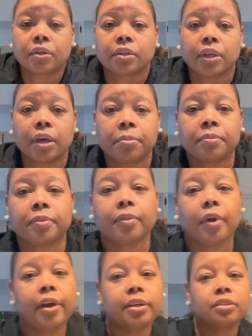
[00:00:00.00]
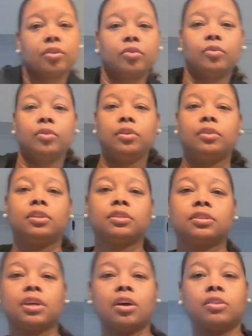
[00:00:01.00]
Yep. All right. So this
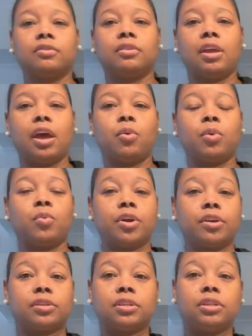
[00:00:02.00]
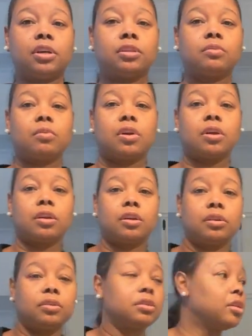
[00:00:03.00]
is how the how it works. It does work.
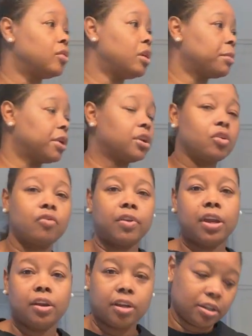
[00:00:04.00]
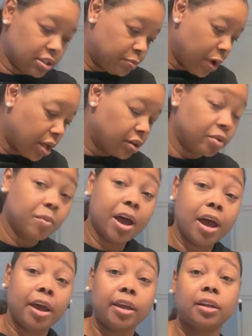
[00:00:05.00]
So I'm gonna go over here and get this bottle of
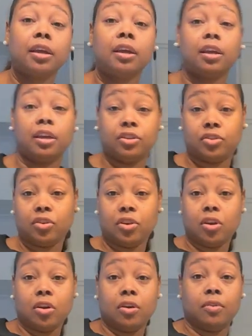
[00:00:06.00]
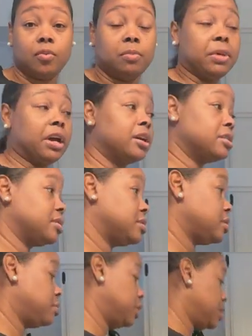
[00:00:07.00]
wine and show y'all what my cousin
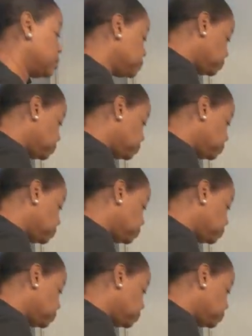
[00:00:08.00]
sent me.